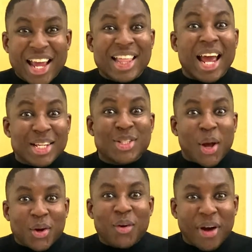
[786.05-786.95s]
That is
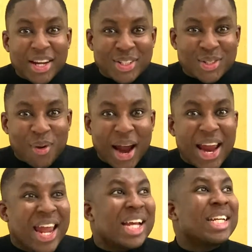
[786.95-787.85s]
so courageous, right?
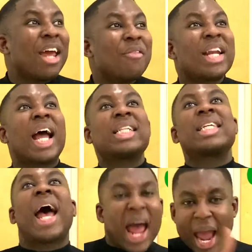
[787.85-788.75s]
David
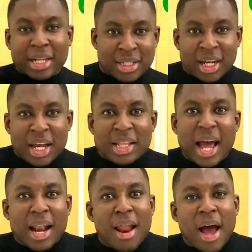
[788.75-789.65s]
attacked
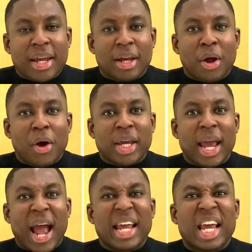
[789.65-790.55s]
that lion,
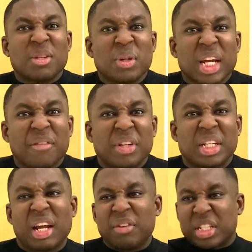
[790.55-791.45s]
okay? And guess what David did?
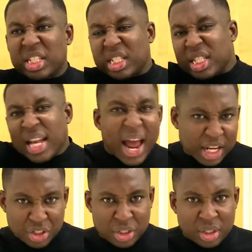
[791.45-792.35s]
David
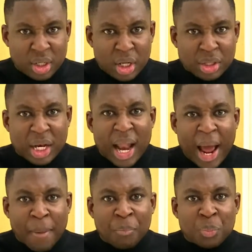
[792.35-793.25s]
snatched the
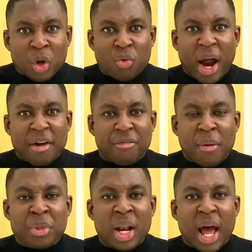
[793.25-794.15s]
lamb, right,
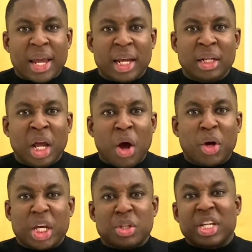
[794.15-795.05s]
from the lion.
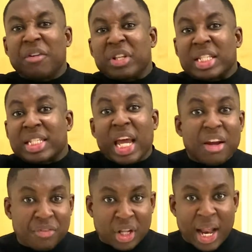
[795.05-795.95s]
Okay, so David
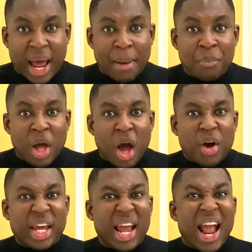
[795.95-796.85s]
saved the lamb,
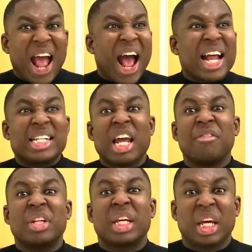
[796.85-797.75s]
okay? And
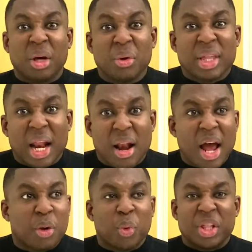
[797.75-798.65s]
David killed that
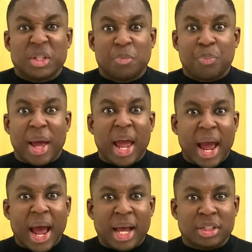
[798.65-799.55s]
lion with his bare
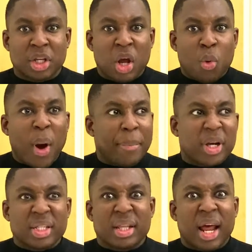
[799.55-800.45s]
hands. Why?
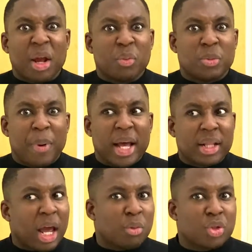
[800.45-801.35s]
Because the lion was bad.
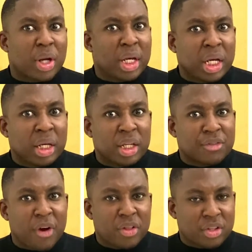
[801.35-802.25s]
The lion was trying to eat his
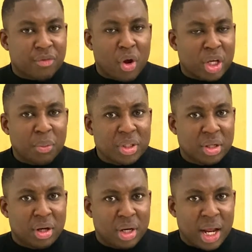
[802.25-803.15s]
father's flock. He
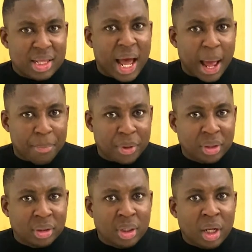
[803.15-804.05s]
wasn't going to let that
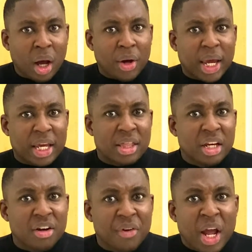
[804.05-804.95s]
happen, okay?
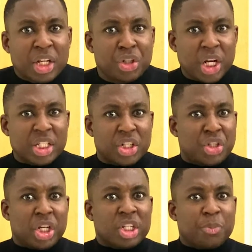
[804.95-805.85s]
Think of Jesus.
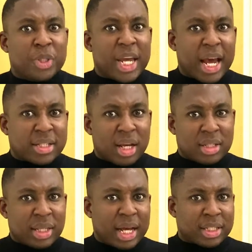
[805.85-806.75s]
Jesus protects us
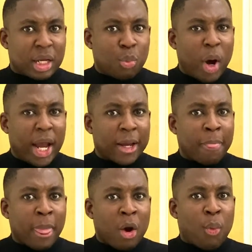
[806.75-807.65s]
in that same way,
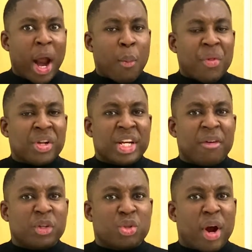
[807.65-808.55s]
right? When the
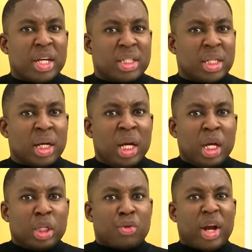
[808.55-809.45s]
devil tries to
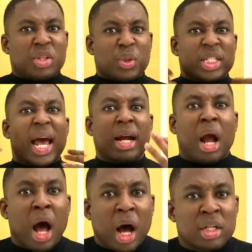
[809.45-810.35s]
attack
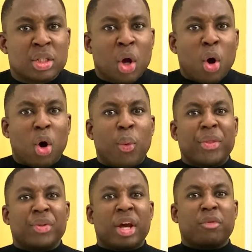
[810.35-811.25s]
us, or
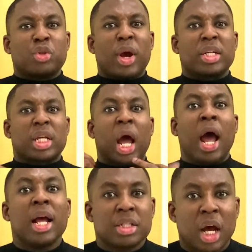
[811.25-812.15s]
when the devil tries to
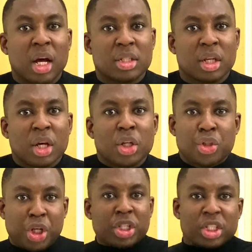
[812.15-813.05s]
hurt us,
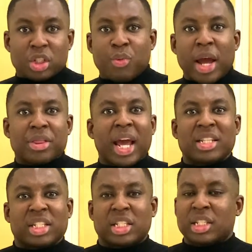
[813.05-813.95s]
Jesus is right there
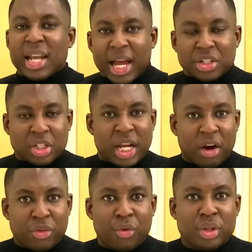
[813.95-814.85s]
to snatch us out
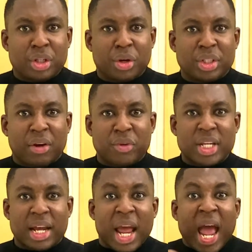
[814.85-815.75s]
of the, you know, devil's
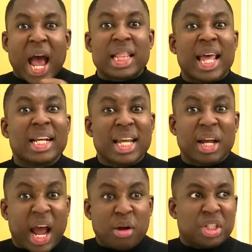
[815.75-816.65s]
hand. And that's
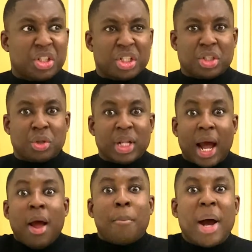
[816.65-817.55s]
how did Jesus do
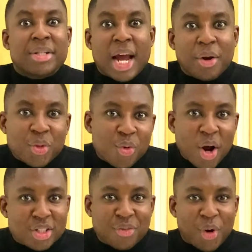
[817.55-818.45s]
that? By dying on the
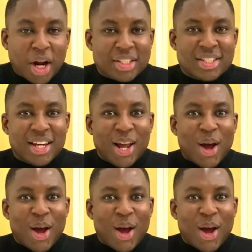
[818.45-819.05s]
cross for us.